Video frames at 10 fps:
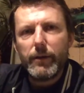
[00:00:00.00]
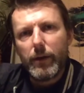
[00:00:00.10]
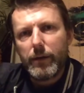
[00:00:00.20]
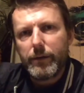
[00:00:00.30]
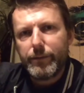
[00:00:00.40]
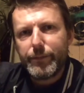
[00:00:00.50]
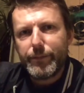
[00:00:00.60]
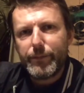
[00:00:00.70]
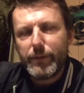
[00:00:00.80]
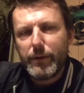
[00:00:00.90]
Like
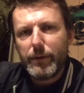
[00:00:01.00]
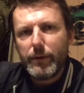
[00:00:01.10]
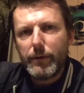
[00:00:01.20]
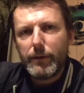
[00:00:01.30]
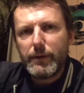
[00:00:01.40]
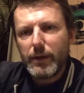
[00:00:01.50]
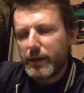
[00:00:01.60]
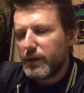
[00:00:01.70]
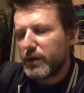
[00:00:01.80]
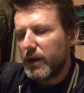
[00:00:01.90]
it's
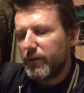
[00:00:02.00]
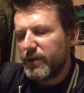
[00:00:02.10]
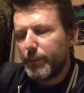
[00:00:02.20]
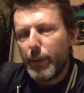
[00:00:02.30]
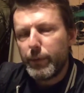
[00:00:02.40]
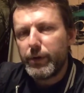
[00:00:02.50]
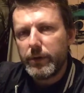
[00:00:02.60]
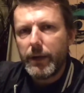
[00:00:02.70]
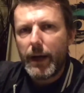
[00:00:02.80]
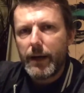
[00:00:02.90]
a series of bullshit
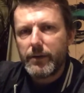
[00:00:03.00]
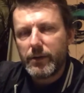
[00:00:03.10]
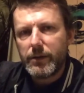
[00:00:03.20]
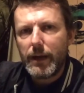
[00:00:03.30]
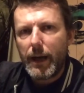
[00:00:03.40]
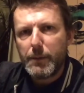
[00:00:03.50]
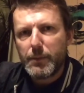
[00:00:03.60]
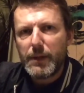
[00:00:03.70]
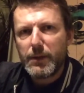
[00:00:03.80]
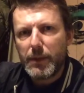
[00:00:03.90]
days, and today was
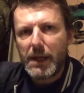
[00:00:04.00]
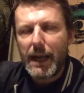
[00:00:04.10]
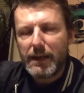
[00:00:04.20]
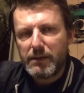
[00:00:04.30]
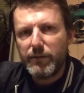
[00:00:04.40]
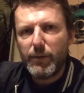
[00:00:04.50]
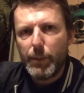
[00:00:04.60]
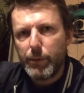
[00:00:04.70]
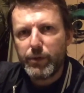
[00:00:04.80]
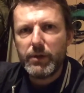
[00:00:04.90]
meant to be the last of the
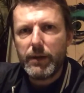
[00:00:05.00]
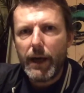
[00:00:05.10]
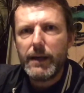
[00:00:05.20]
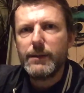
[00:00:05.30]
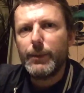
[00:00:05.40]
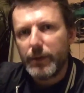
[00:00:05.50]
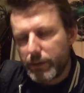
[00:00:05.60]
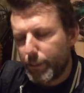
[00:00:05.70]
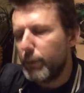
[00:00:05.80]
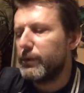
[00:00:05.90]
bullshit days, but the
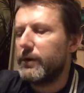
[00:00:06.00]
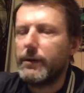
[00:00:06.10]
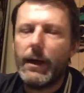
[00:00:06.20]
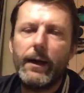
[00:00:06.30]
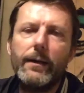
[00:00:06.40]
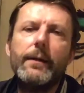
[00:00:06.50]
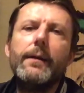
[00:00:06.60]
bullshit day